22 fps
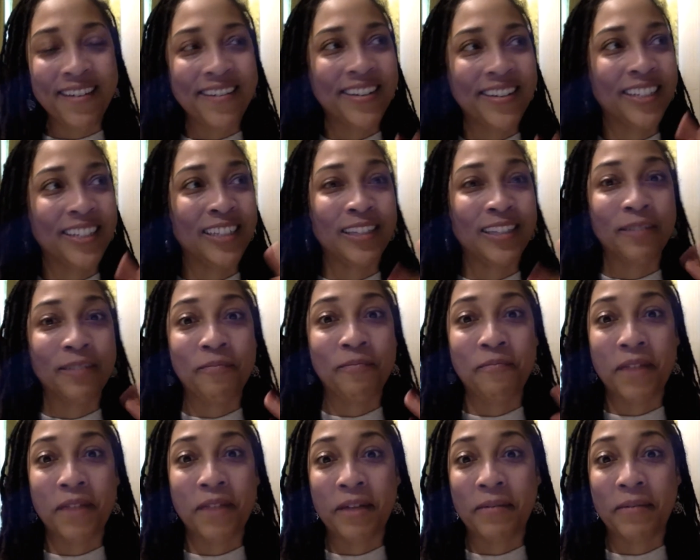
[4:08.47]
And
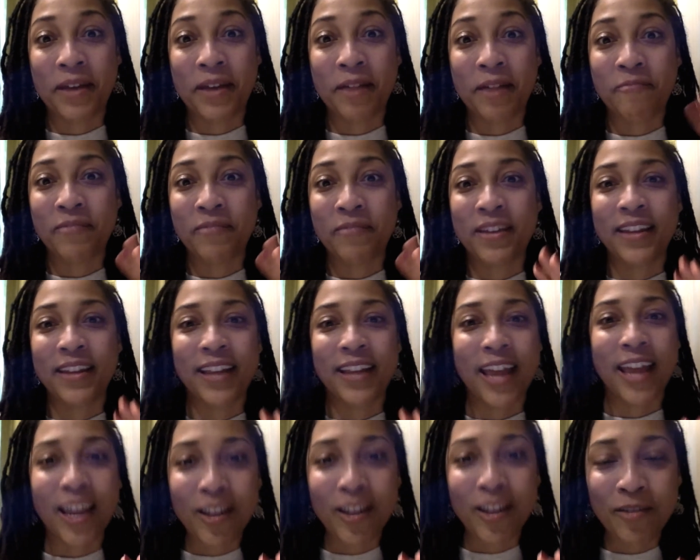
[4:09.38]
maybe I'm being
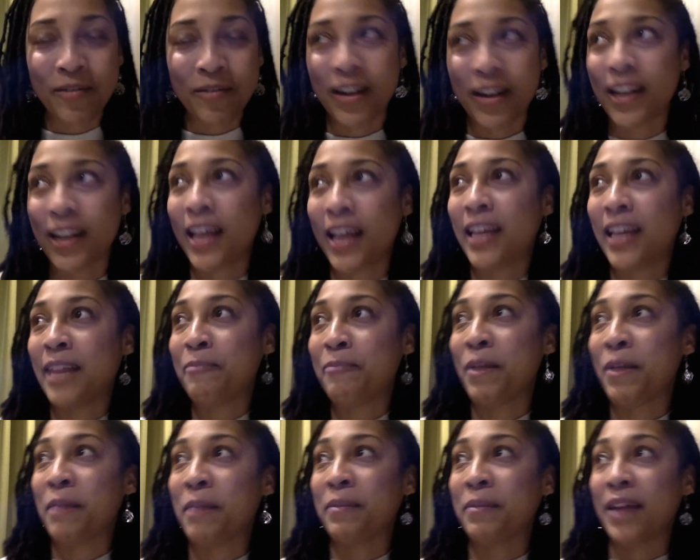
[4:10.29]
ignorant. And
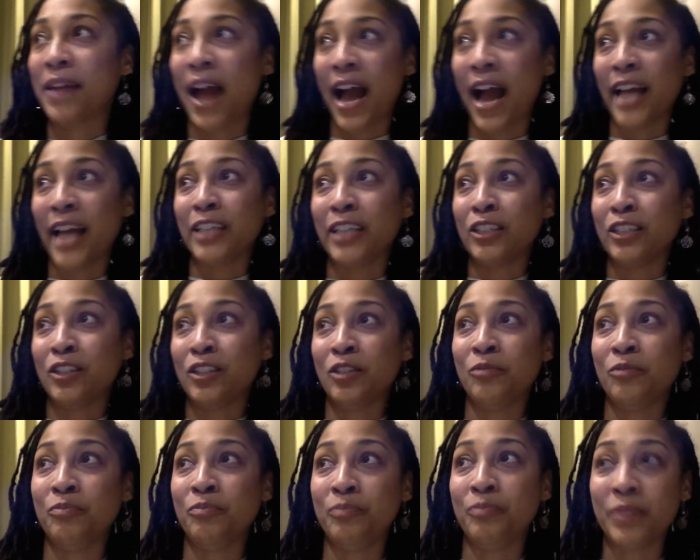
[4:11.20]
maybe I
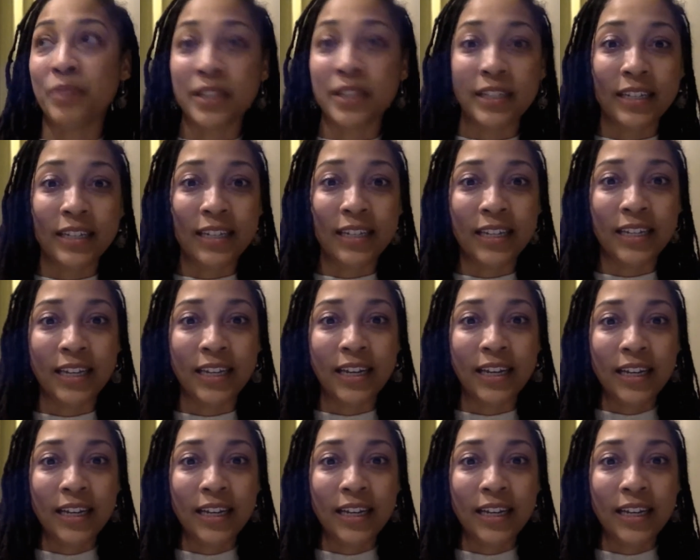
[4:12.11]
should be